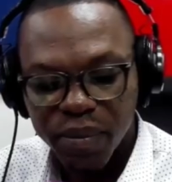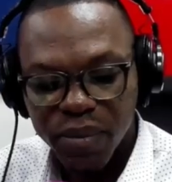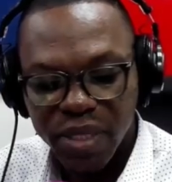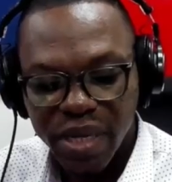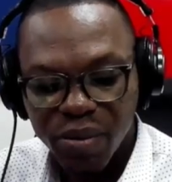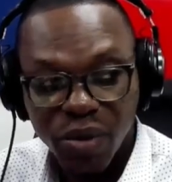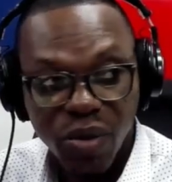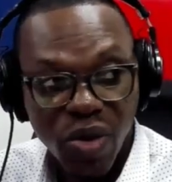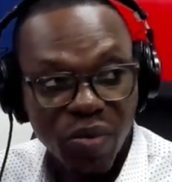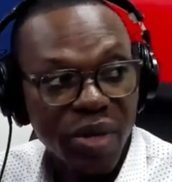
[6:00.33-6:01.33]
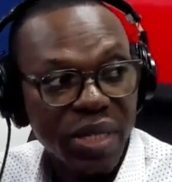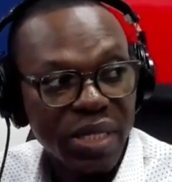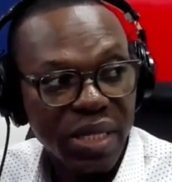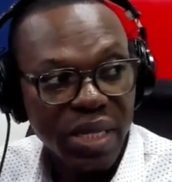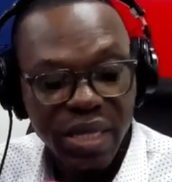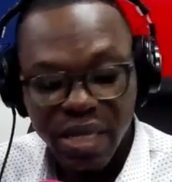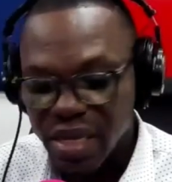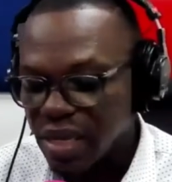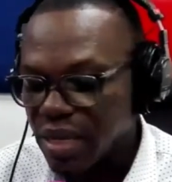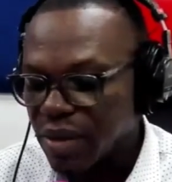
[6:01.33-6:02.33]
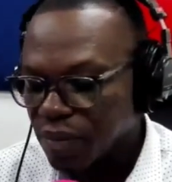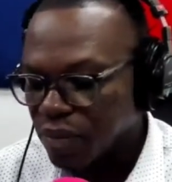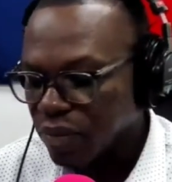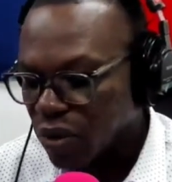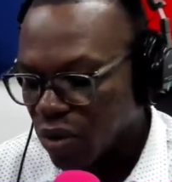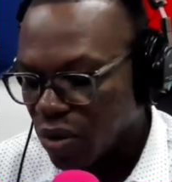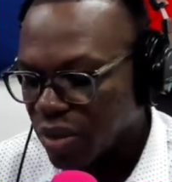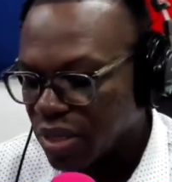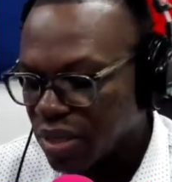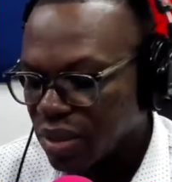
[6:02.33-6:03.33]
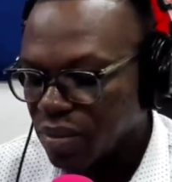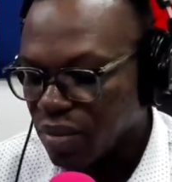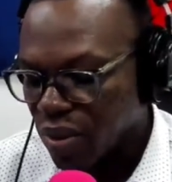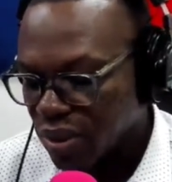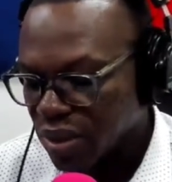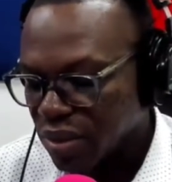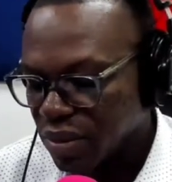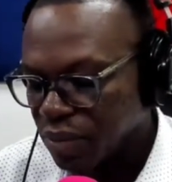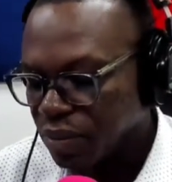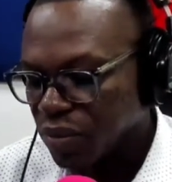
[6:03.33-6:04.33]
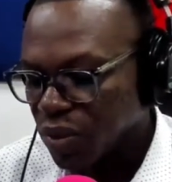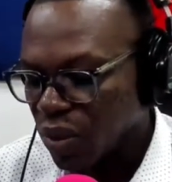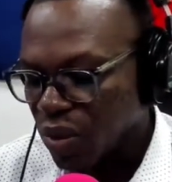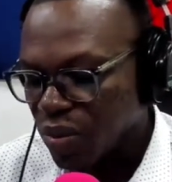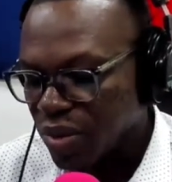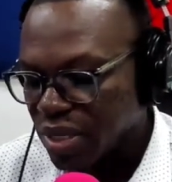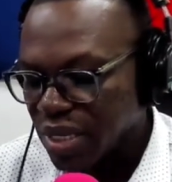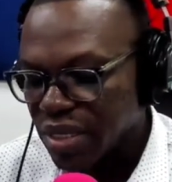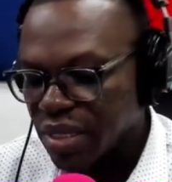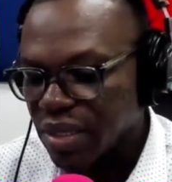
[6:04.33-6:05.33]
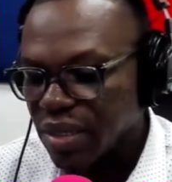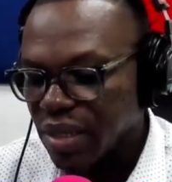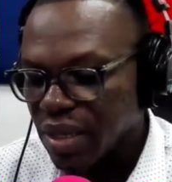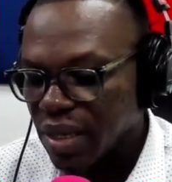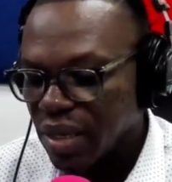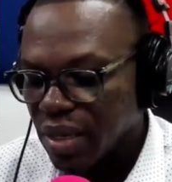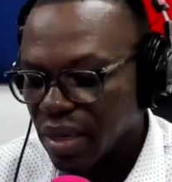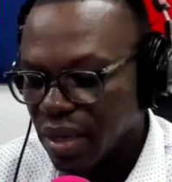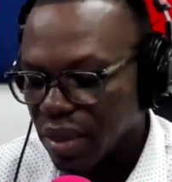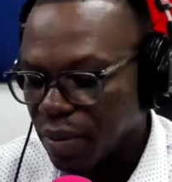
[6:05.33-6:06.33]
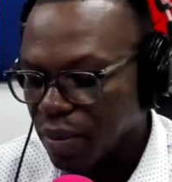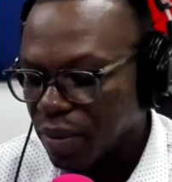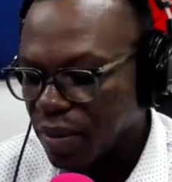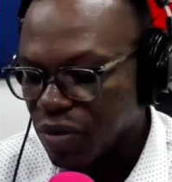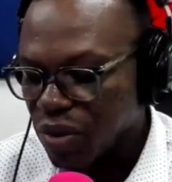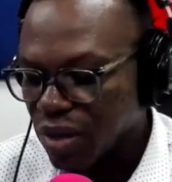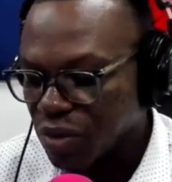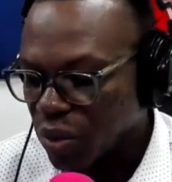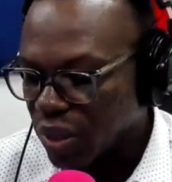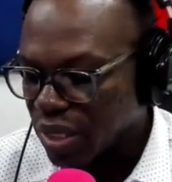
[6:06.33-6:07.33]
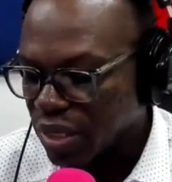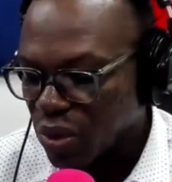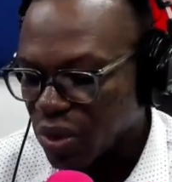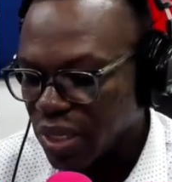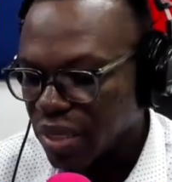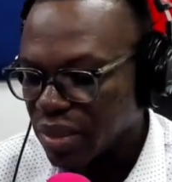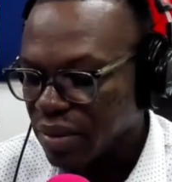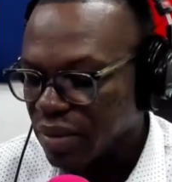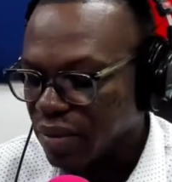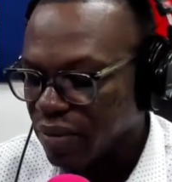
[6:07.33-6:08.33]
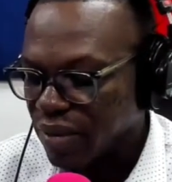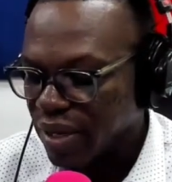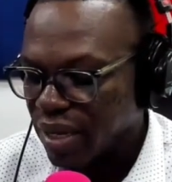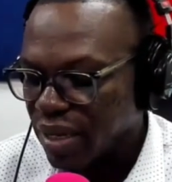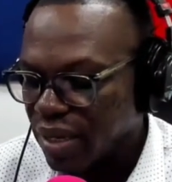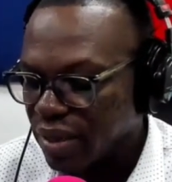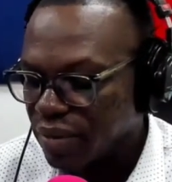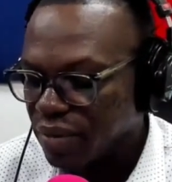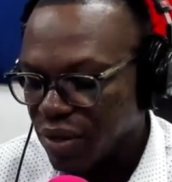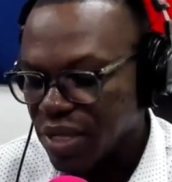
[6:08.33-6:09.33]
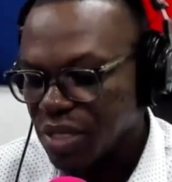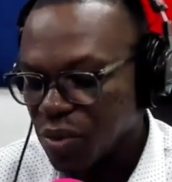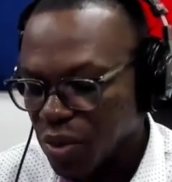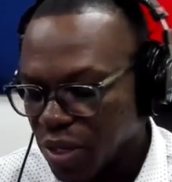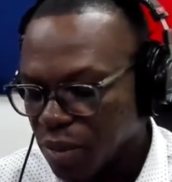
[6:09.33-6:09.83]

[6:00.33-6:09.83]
Type your comments in the comment box or comment section if you have joined us online via Facebook.